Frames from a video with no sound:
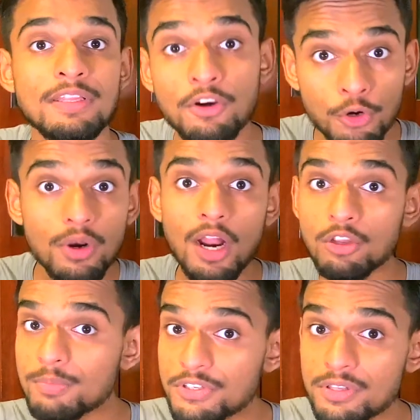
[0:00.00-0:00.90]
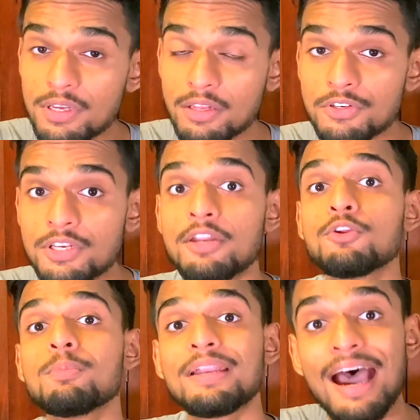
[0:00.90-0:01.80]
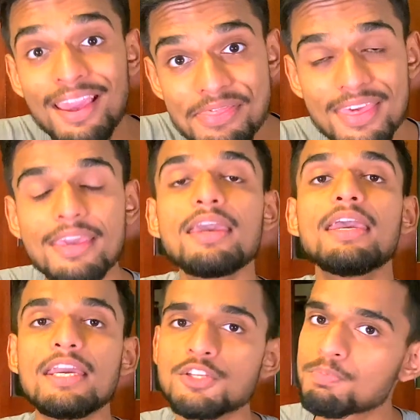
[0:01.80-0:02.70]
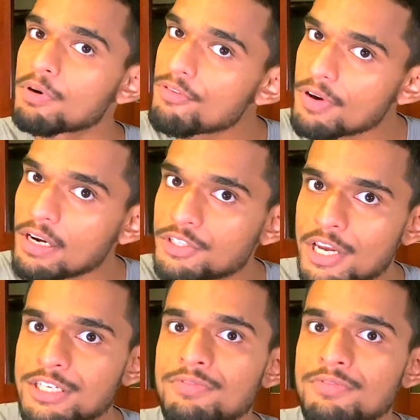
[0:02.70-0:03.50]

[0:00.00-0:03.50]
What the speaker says: There are good arguments on the other side though, but I think it is perfectly justified